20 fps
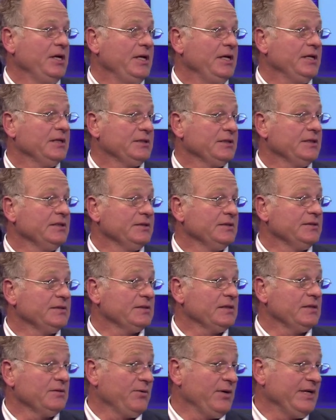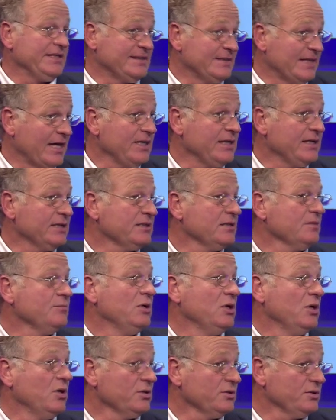it is res nullius, it
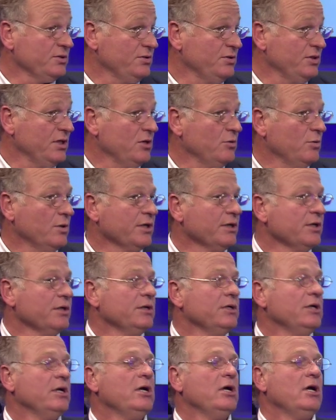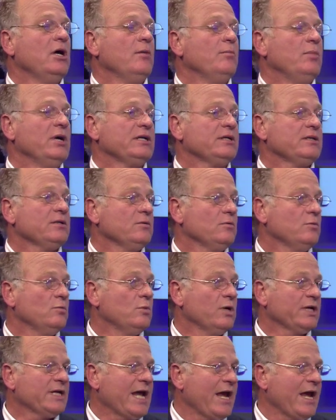belongs to no one. But what